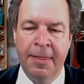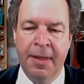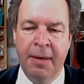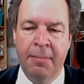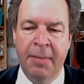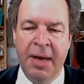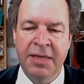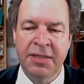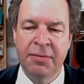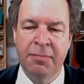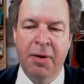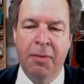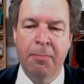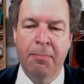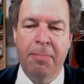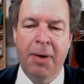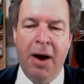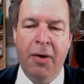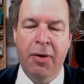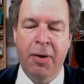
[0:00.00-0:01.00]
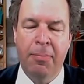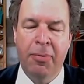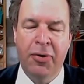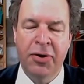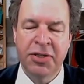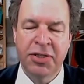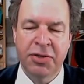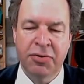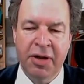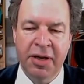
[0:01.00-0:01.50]
maximum power
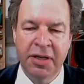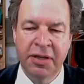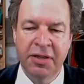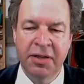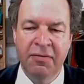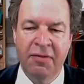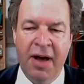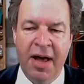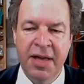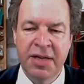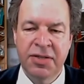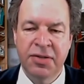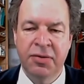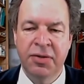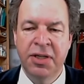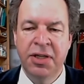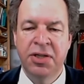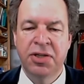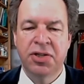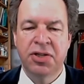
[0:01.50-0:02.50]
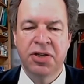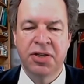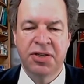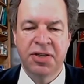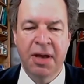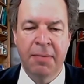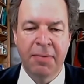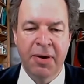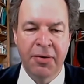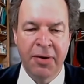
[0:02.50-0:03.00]
point tracking device on each
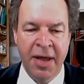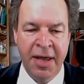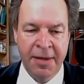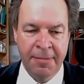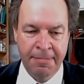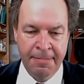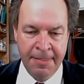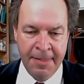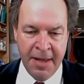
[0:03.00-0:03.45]
subarray.